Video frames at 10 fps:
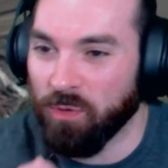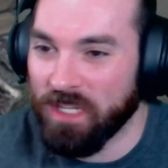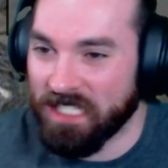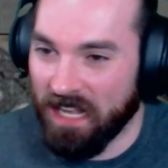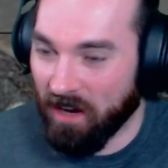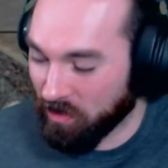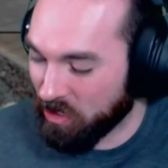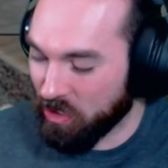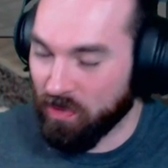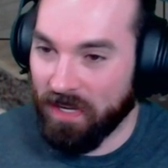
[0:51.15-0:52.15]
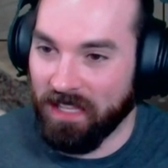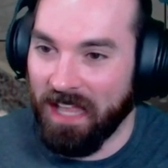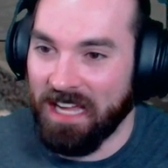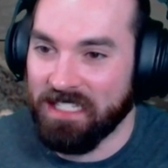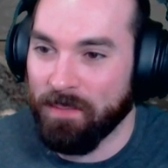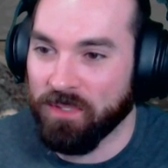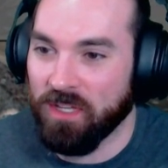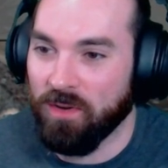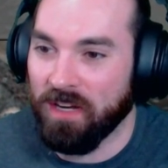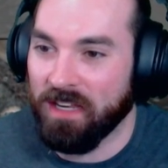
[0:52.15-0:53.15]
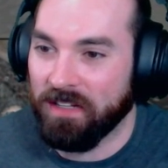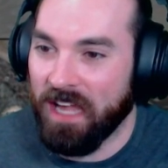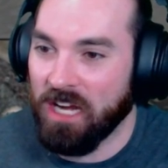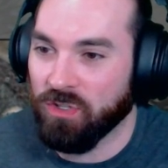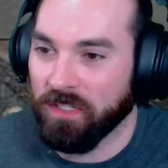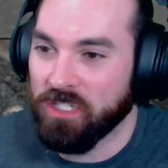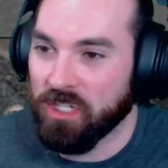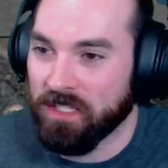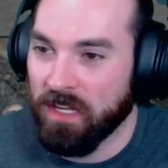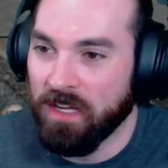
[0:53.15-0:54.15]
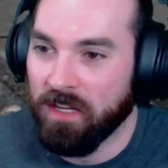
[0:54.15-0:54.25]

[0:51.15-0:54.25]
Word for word: we set out to do in the last episode and casually just